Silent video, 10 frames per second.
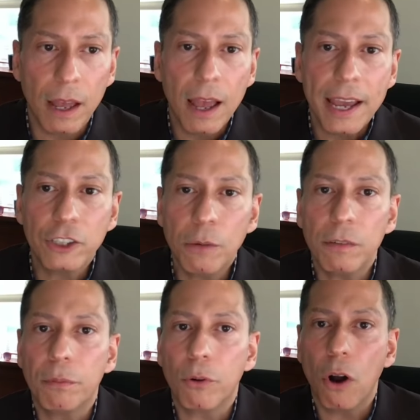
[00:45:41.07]
in terms of
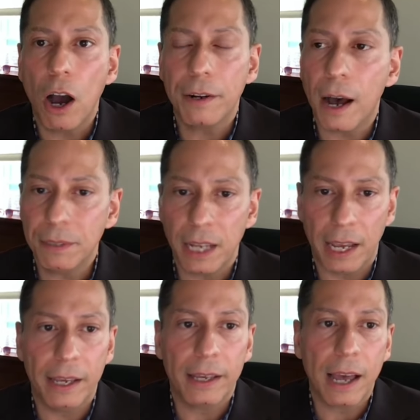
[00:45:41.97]
broad
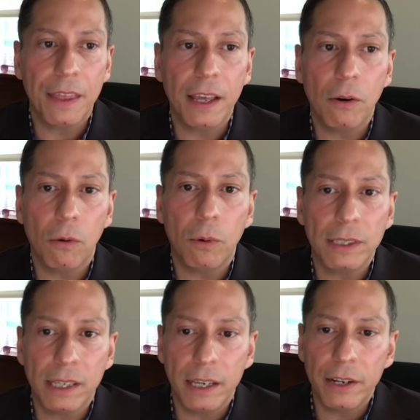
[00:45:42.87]
uptake, I think
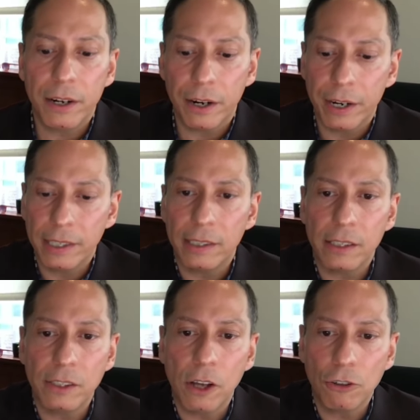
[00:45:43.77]
what's here is
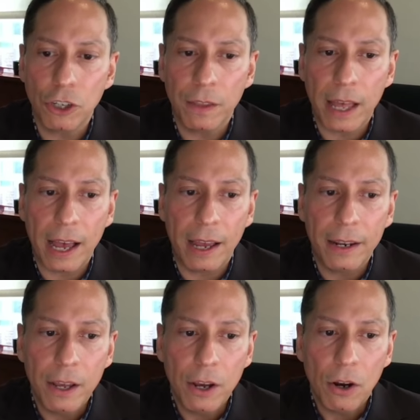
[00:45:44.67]
this notion that
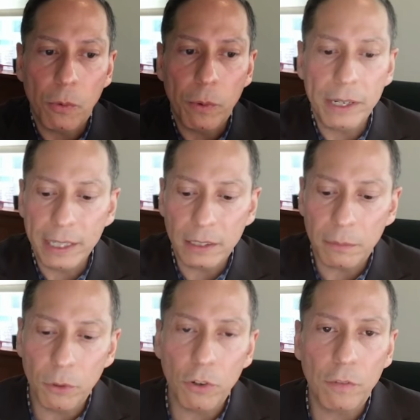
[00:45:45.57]
we need to
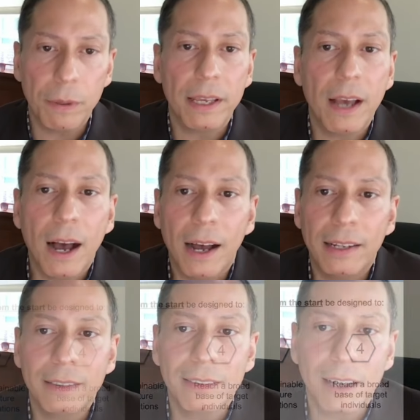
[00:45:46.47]
move
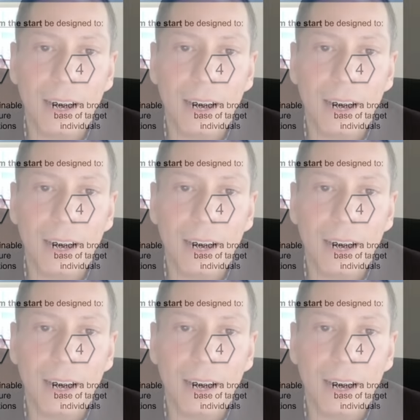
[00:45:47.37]
beyond